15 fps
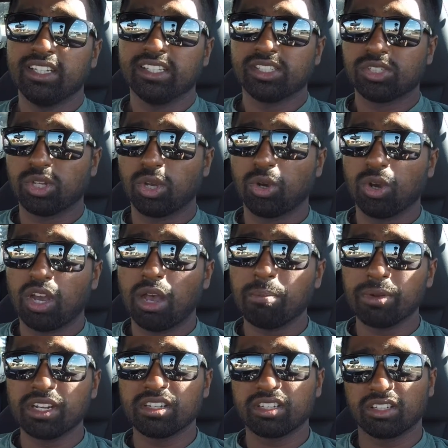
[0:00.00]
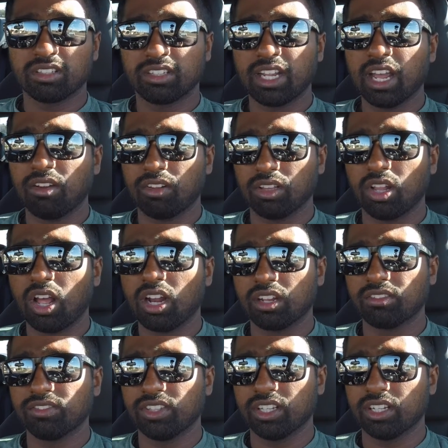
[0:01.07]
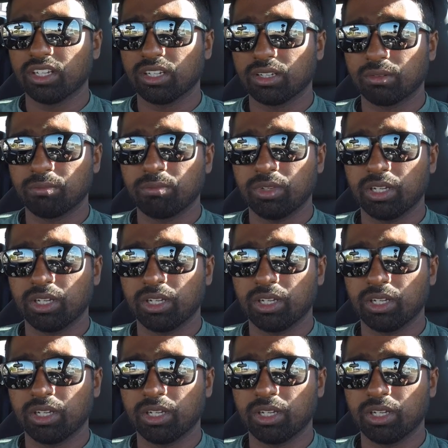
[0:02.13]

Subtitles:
So up until now, a lot of the